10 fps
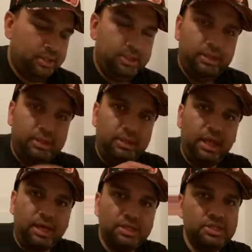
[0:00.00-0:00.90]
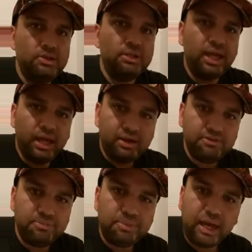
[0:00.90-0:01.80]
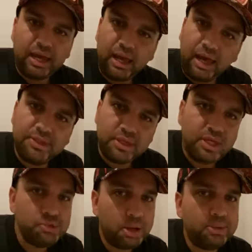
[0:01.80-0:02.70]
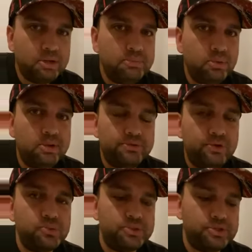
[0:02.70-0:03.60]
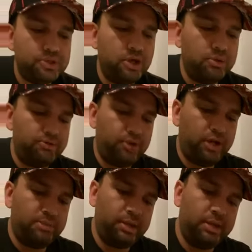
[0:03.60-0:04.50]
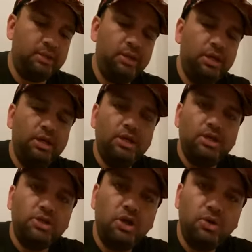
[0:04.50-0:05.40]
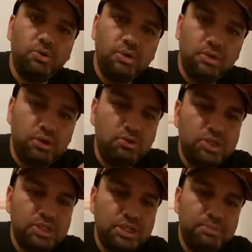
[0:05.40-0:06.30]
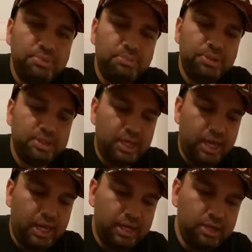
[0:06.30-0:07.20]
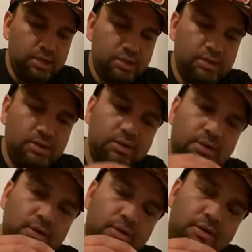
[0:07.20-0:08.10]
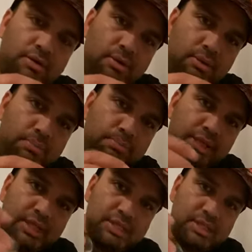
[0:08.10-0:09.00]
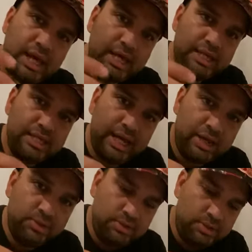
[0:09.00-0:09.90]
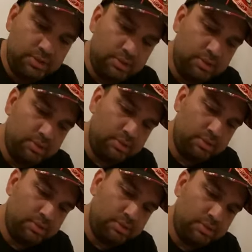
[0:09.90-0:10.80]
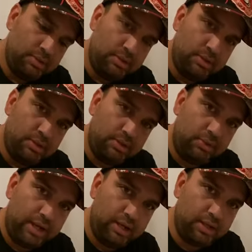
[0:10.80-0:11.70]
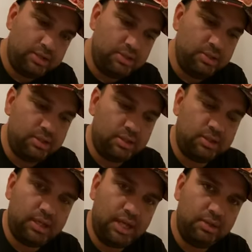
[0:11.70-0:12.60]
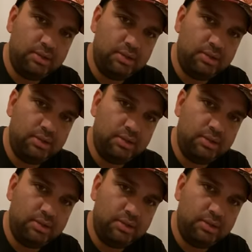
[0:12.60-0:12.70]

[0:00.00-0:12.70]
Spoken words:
yeah, he's still alive, but I think he's probably going to be one of the first ones to go in the frying pan. So you just simply put the egg blunt side down right onto the candler.